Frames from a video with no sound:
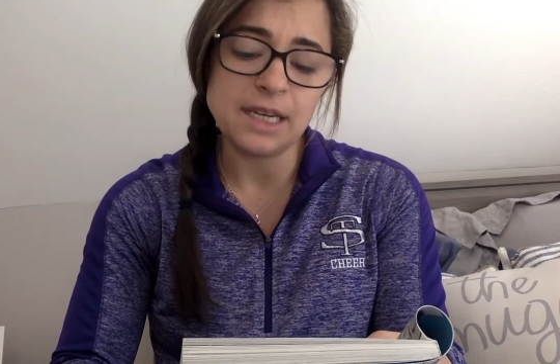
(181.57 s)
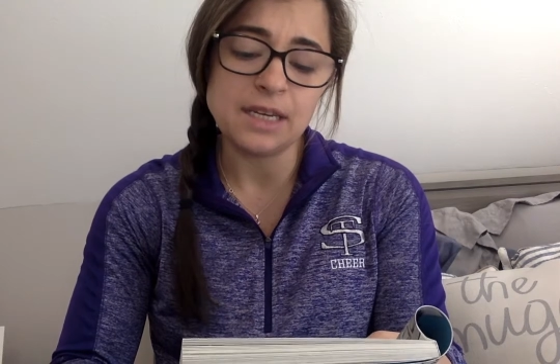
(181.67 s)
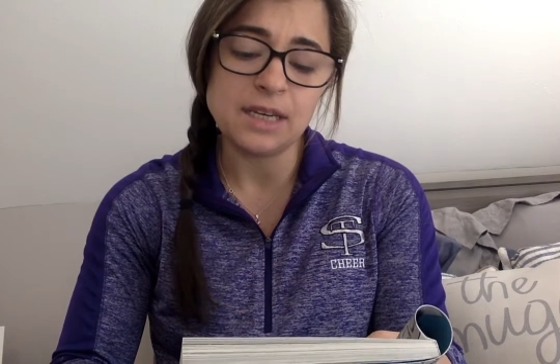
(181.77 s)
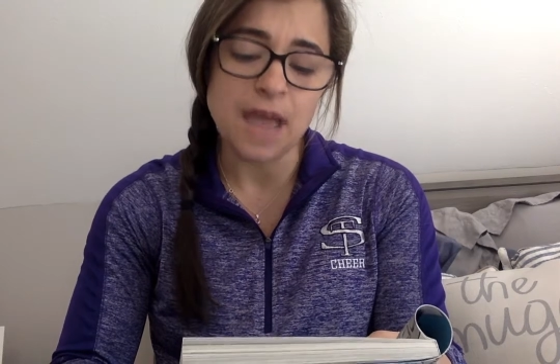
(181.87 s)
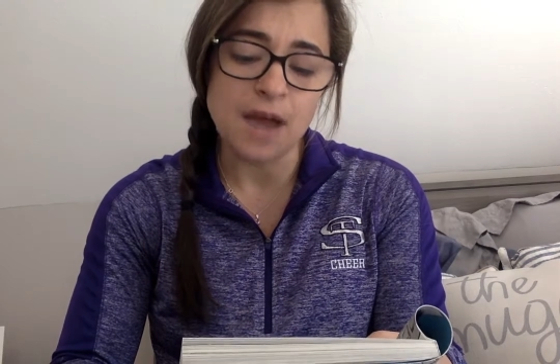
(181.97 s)

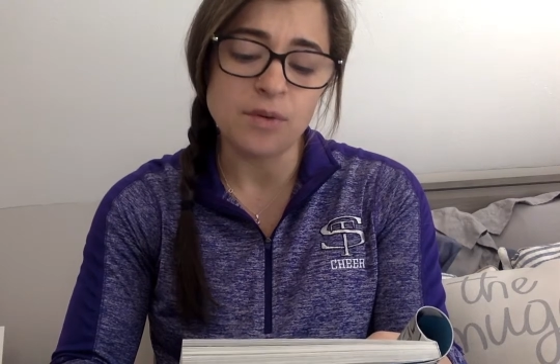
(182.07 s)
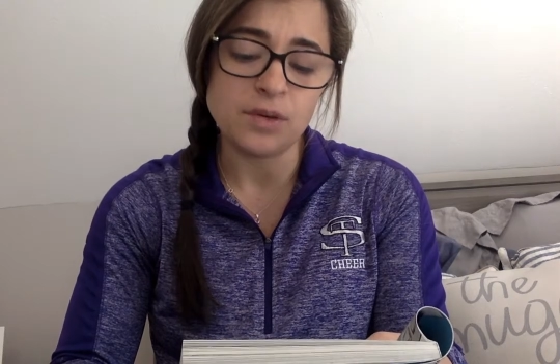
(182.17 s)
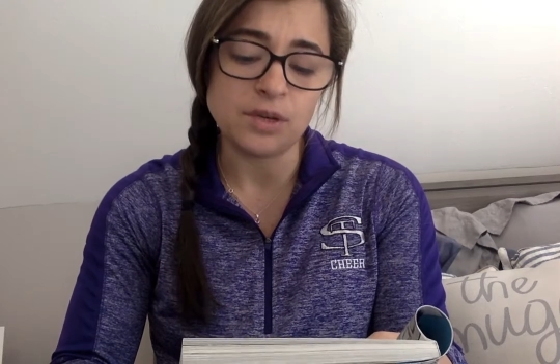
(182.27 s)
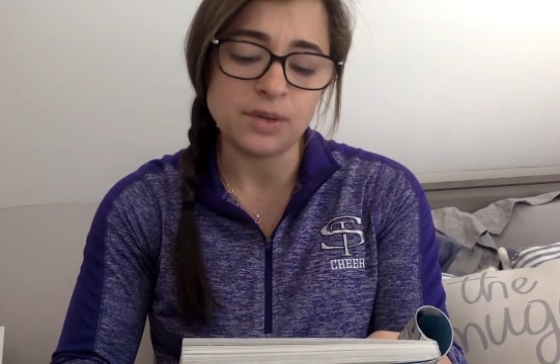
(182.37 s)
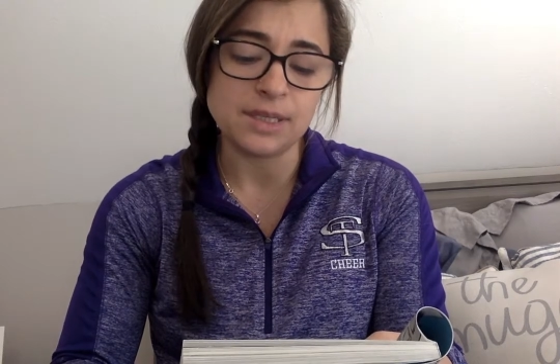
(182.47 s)
now
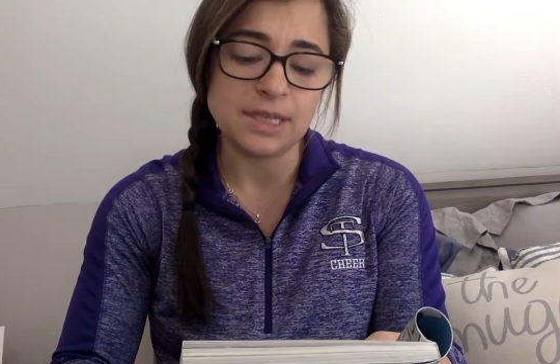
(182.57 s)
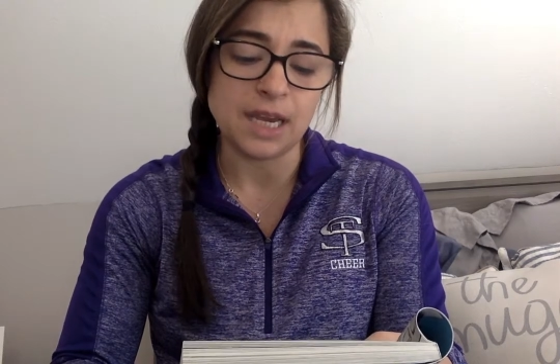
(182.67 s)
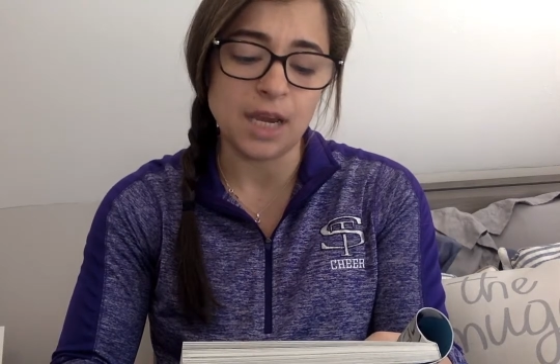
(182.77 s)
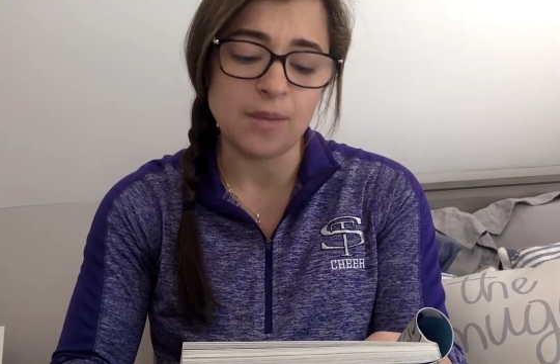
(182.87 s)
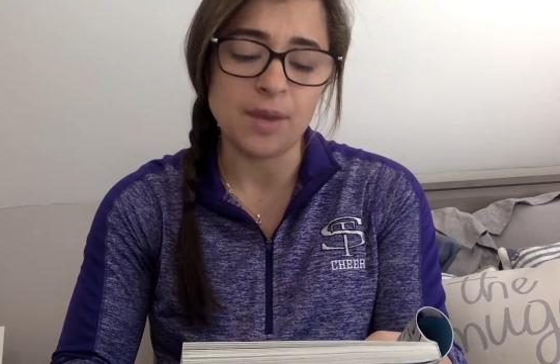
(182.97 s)
knew his
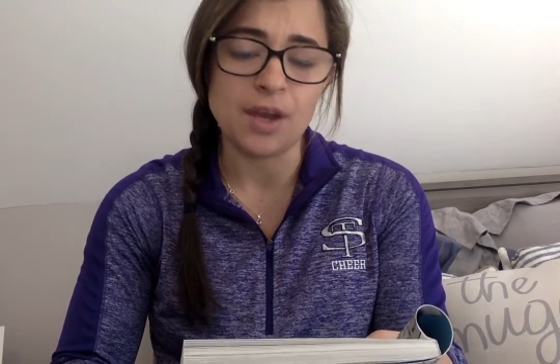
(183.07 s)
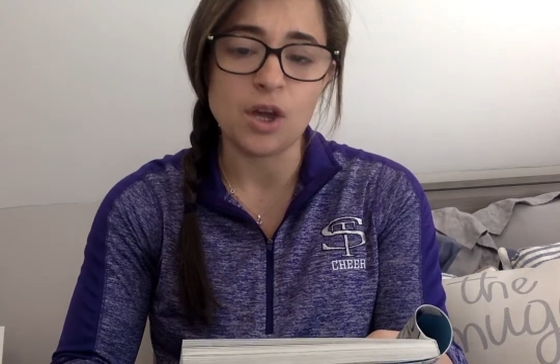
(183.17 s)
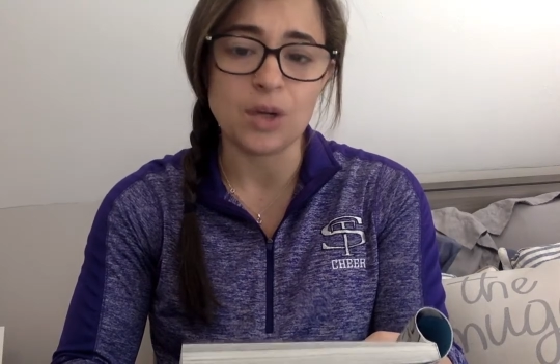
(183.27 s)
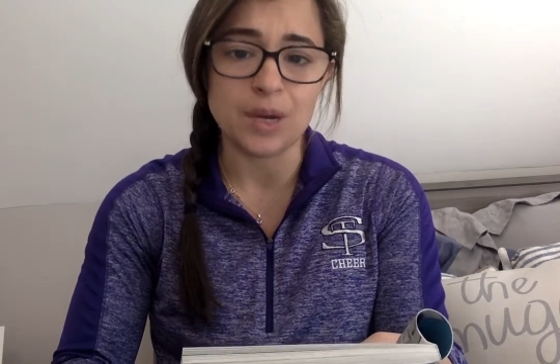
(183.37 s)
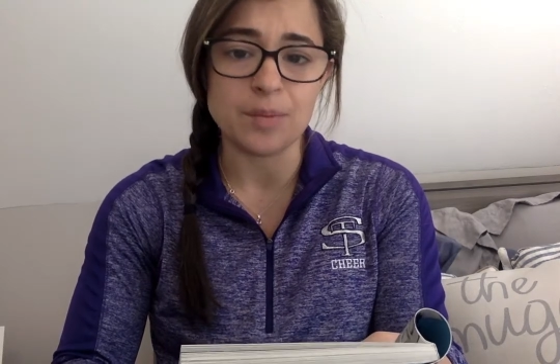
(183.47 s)
name,
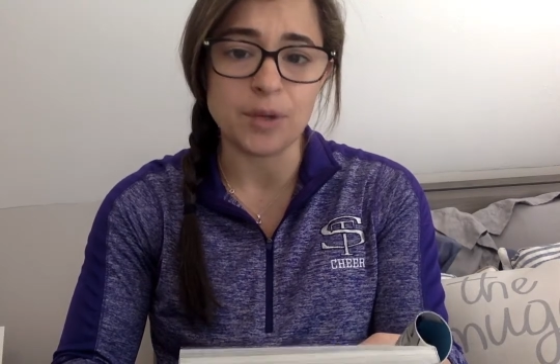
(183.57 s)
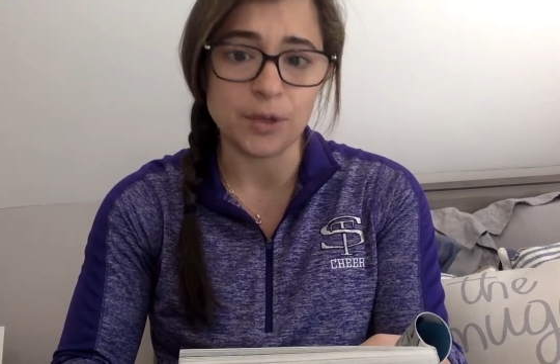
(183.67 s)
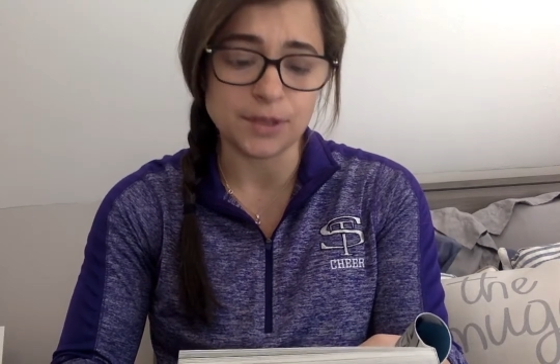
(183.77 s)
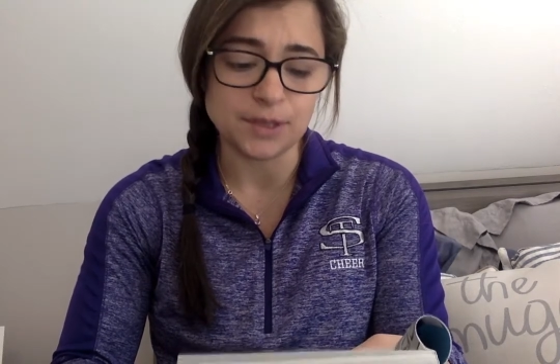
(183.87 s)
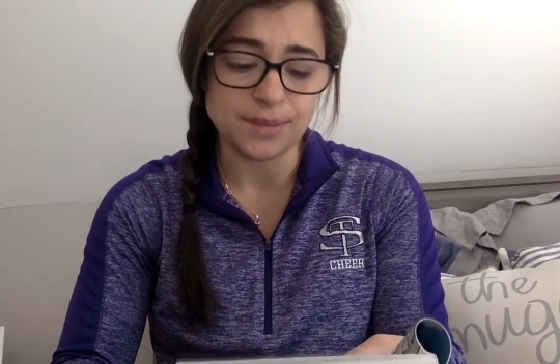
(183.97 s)

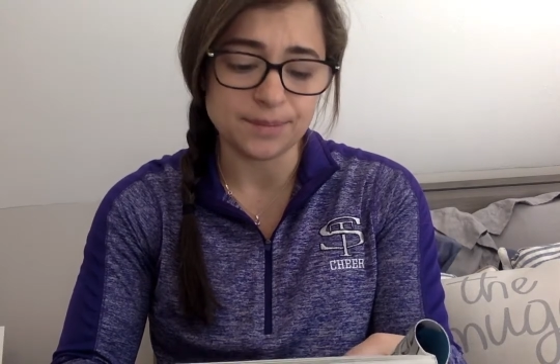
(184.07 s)
Grunbolt.